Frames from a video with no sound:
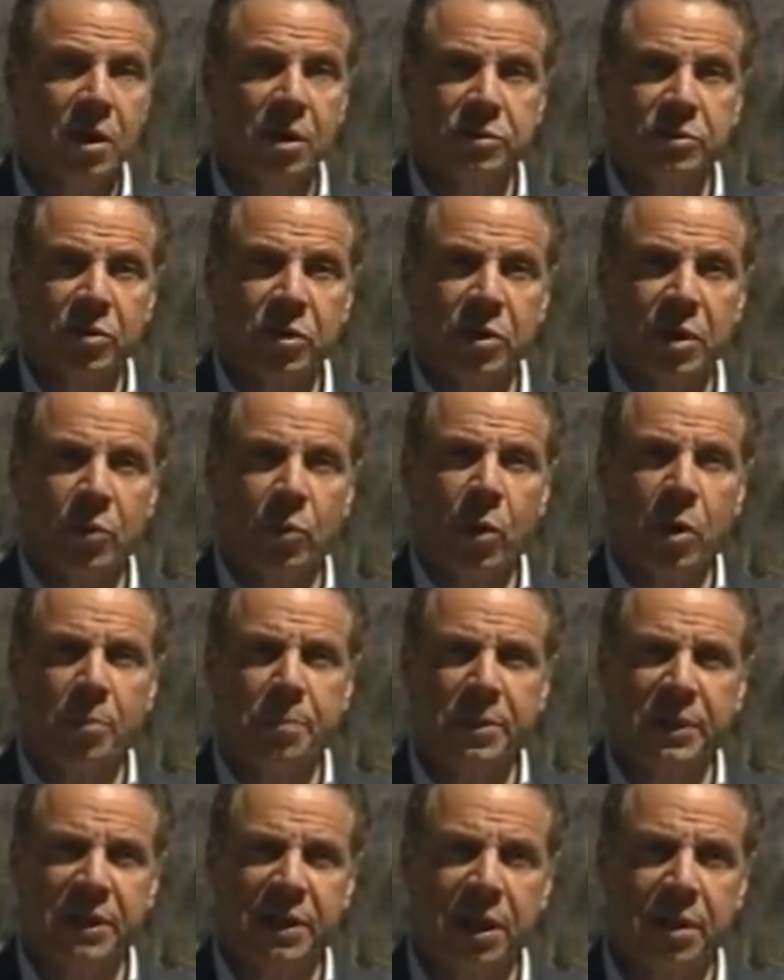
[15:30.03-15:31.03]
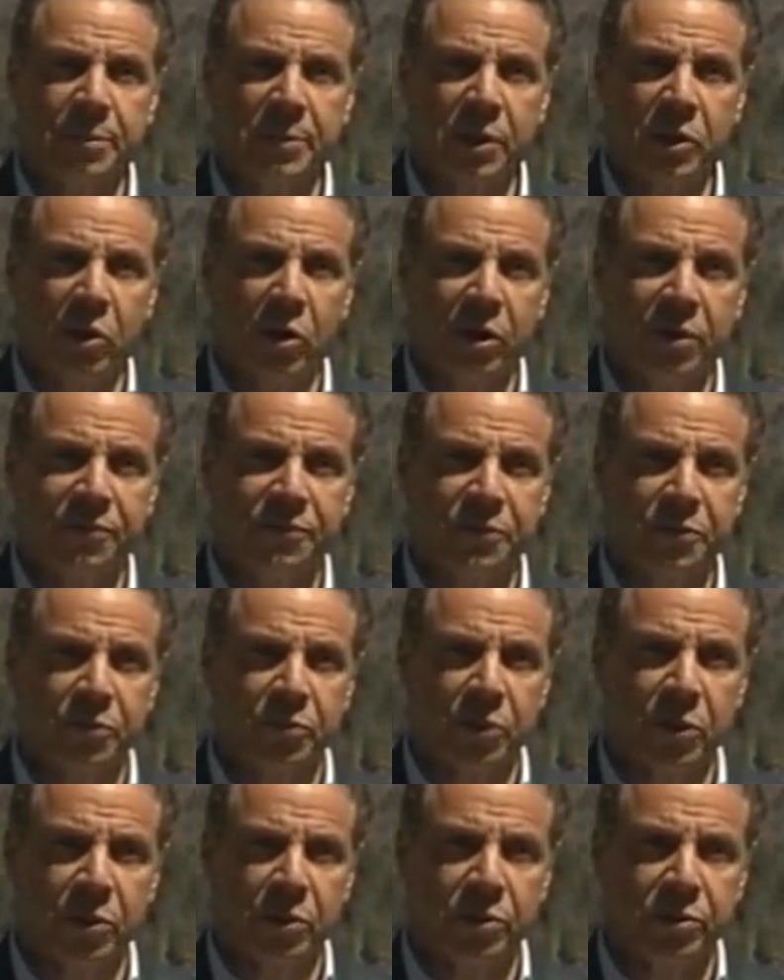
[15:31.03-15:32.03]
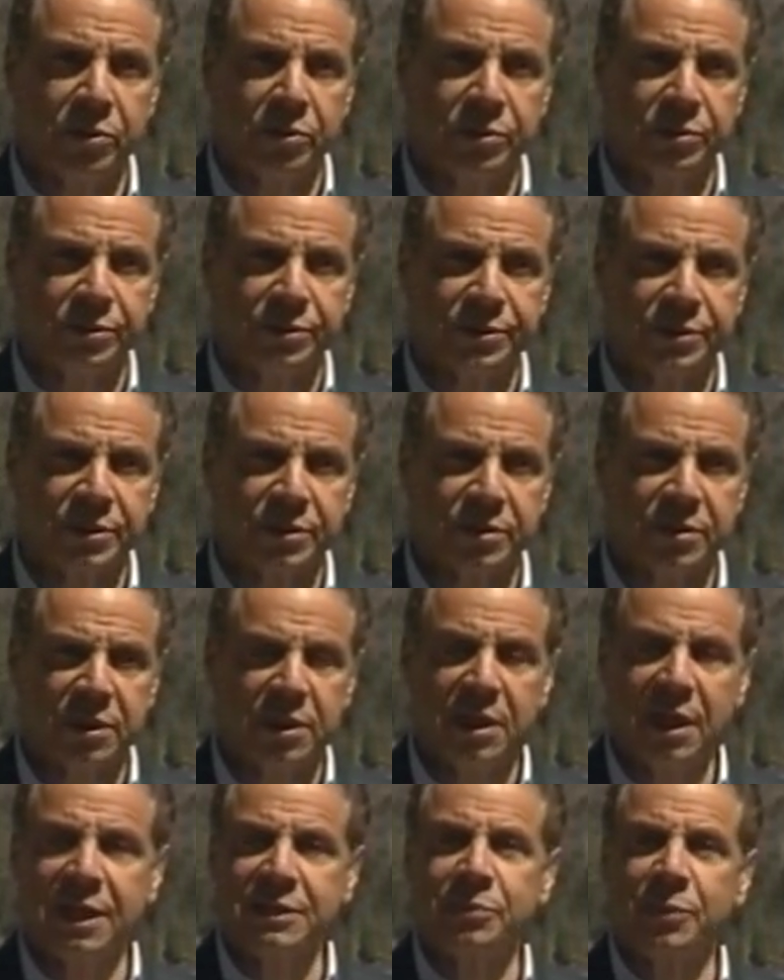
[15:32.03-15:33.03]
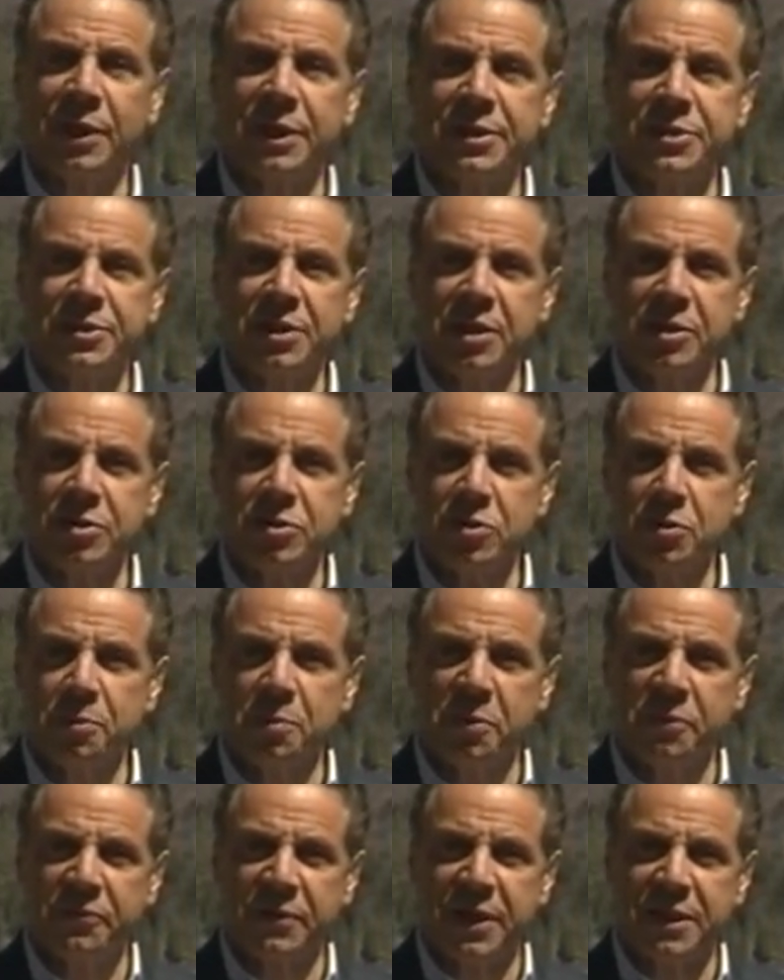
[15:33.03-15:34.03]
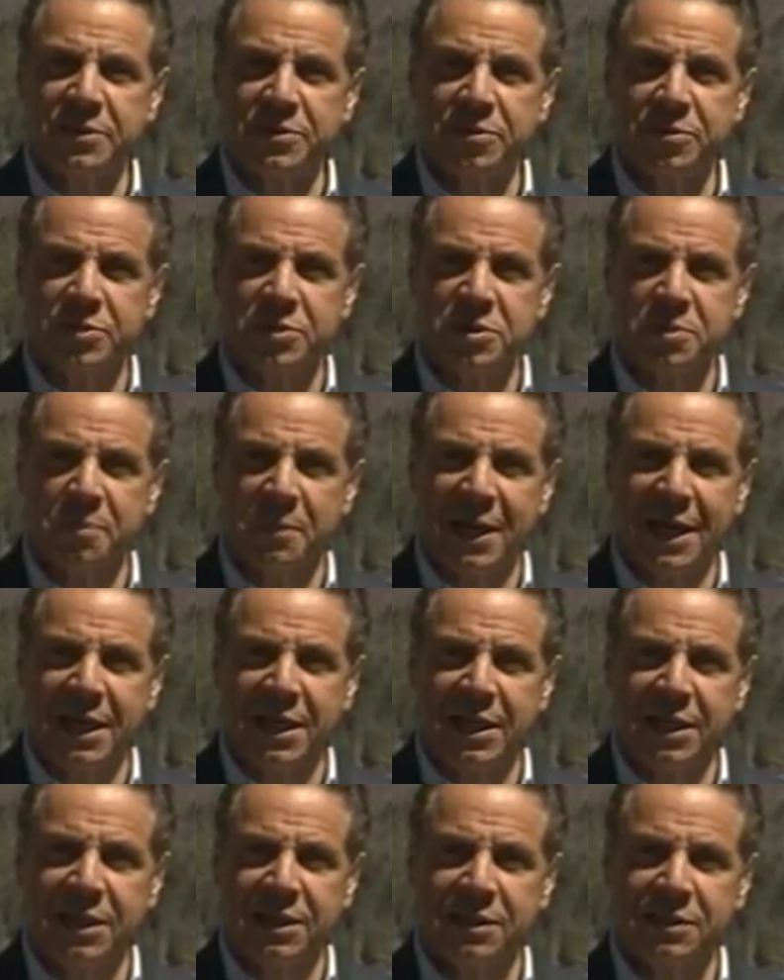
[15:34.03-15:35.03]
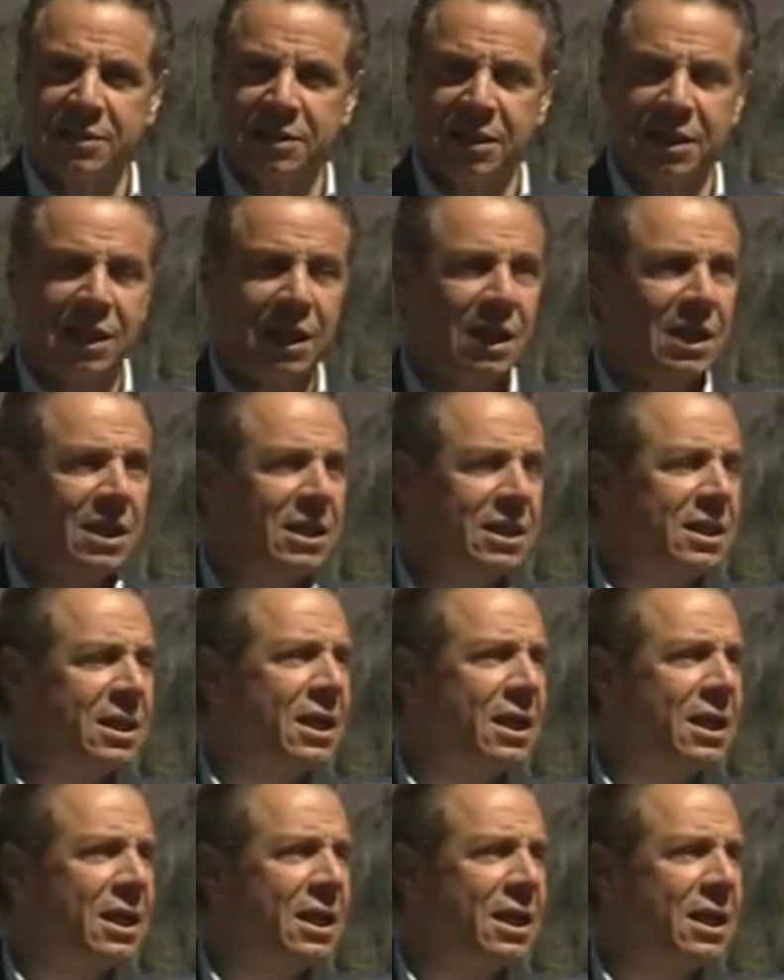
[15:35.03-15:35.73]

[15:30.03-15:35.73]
so they won't be coming off the rolls. That's why you see the supervisor smiling today.